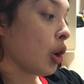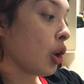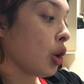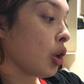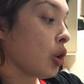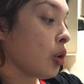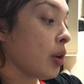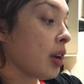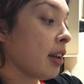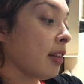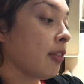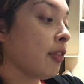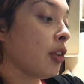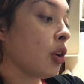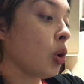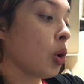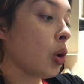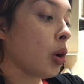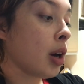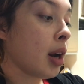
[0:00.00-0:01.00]
You can feel
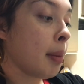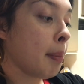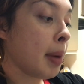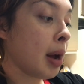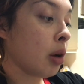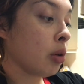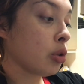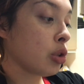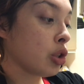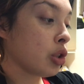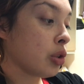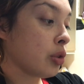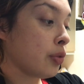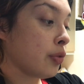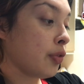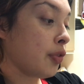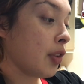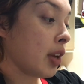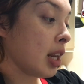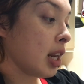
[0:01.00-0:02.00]
good about
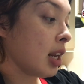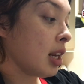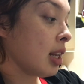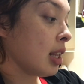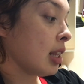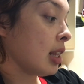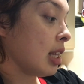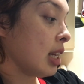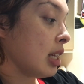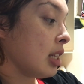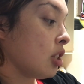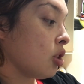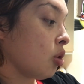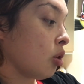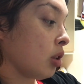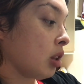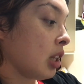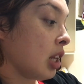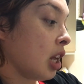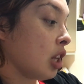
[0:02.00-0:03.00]
feeding these
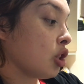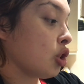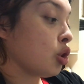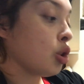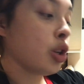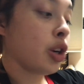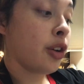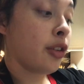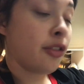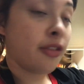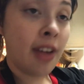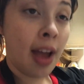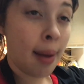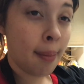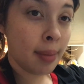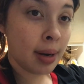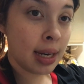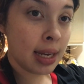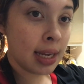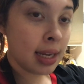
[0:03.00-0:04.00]
tortillas to your
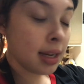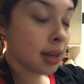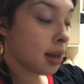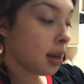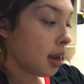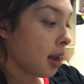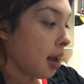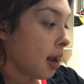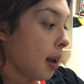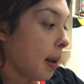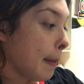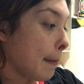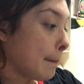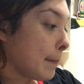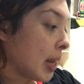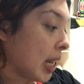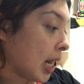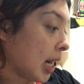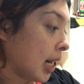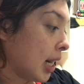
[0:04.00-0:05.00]
family
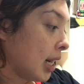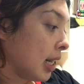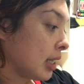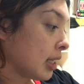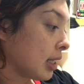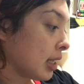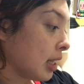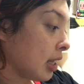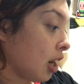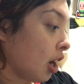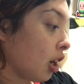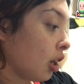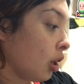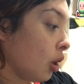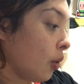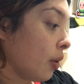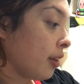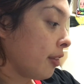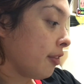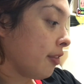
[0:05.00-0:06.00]
because they're
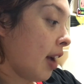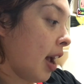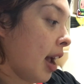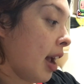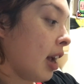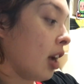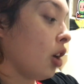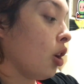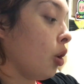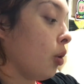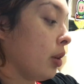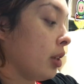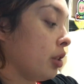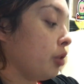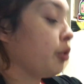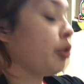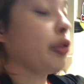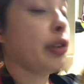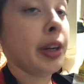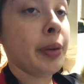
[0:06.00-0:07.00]
low in fat and
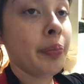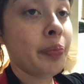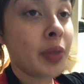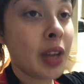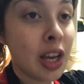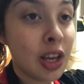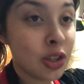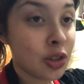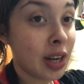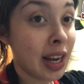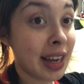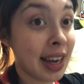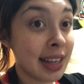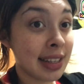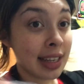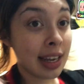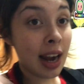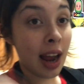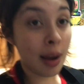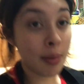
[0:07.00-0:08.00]
cholesterol free. So like I
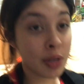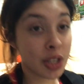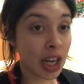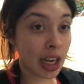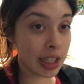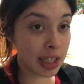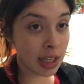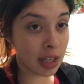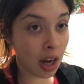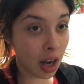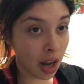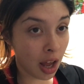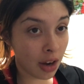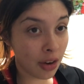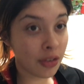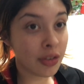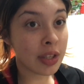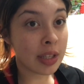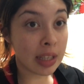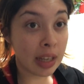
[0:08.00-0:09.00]
said, I'm changing a lot
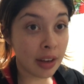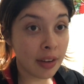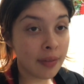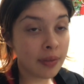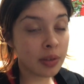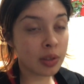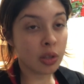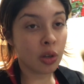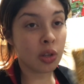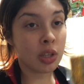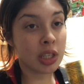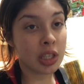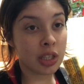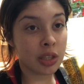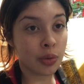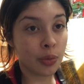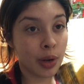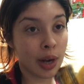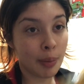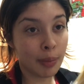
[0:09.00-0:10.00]
of stuff, so this is
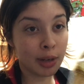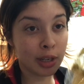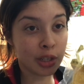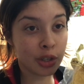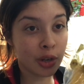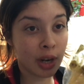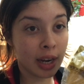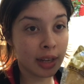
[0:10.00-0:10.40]
what I'm gonna try